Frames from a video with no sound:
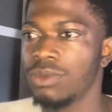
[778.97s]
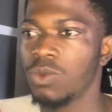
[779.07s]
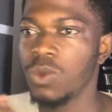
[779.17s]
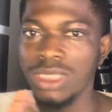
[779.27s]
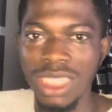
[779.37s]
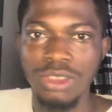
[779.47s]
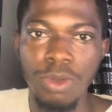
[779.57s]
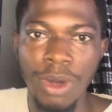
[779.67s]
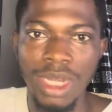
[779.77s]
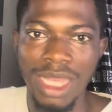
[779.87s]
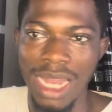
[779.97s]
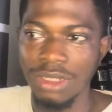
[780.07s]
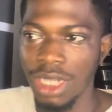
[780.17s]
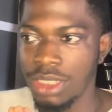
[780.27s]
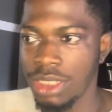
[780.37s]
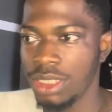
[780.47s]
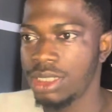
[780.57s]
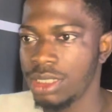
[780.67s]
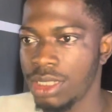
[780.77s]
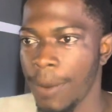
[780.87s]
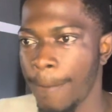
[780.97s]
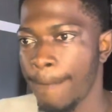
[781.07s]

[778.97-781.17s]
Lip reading: with this nobody can actually cheat the system.